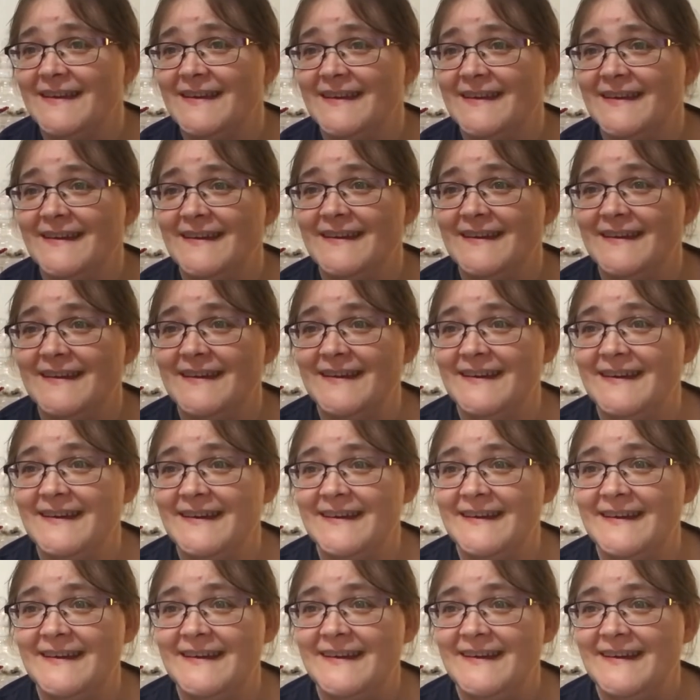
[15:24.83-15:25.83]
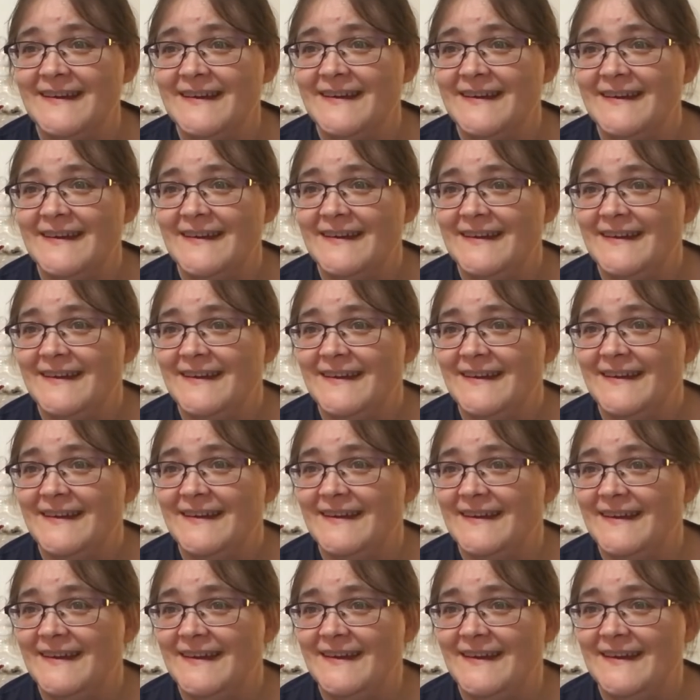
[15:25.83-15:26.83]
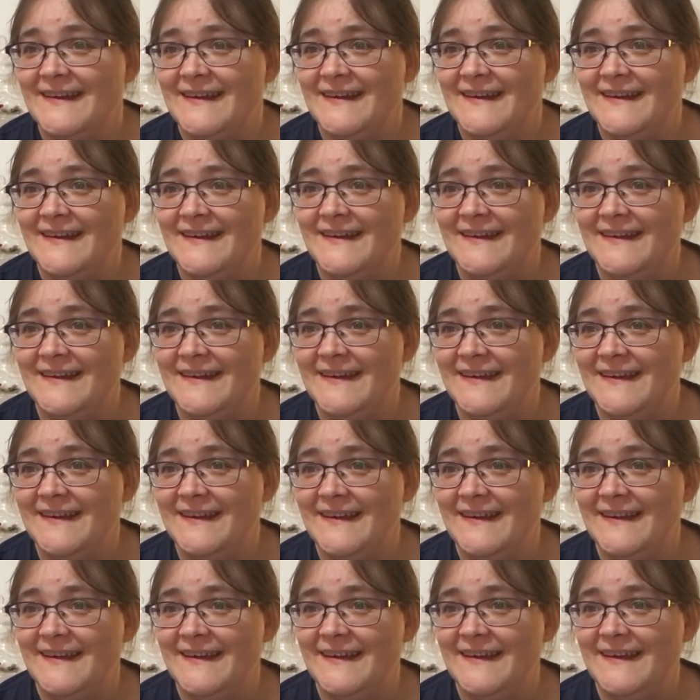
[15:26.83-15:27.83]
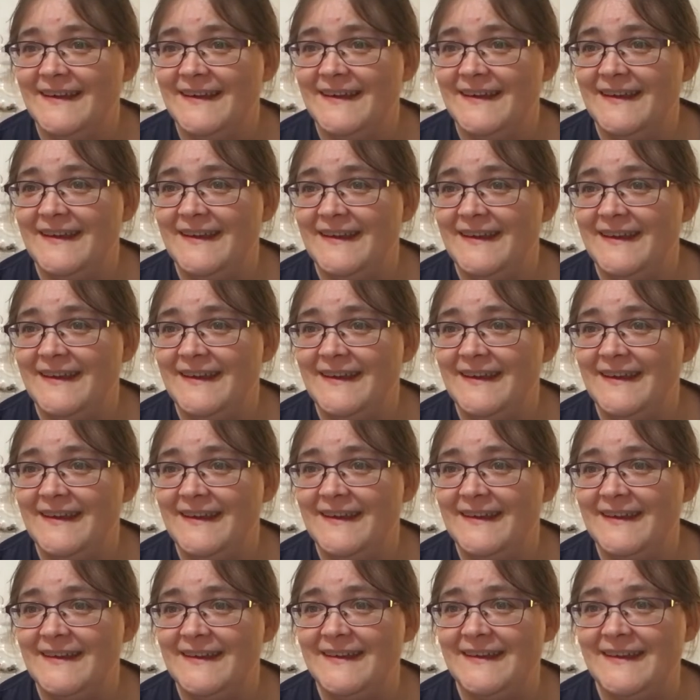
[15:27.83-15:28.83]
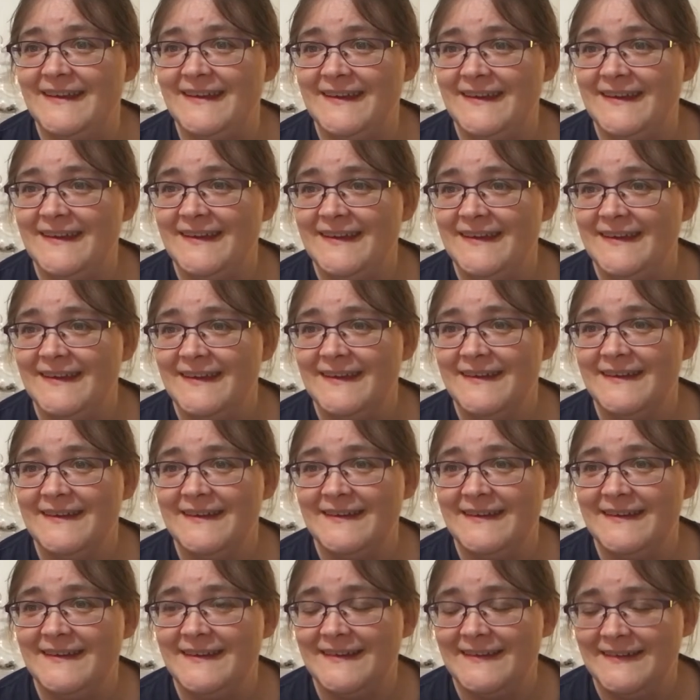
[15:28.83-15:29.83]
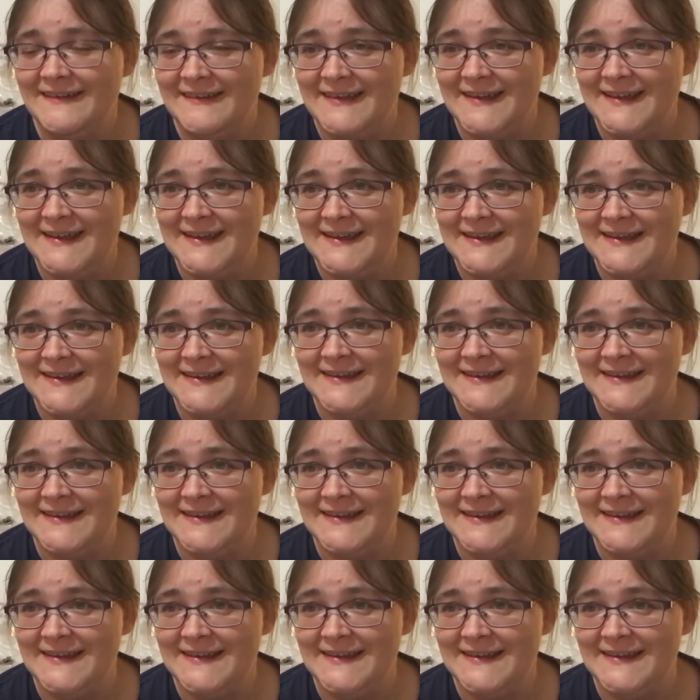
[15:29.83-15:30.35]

The person shown says nothing.